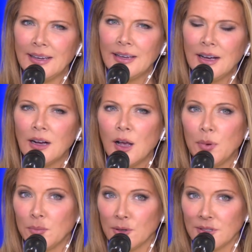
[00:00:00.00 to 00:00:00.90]
hung up
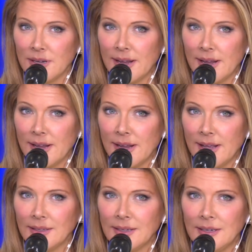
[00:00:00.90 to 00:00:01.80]
on
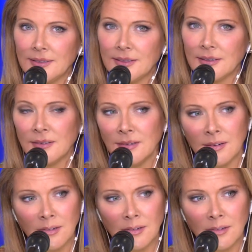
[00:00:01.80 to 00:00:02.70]
personalities and,
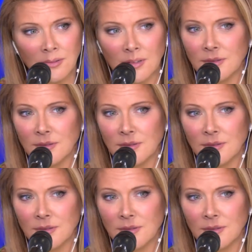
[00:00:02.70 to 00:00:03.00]
you know,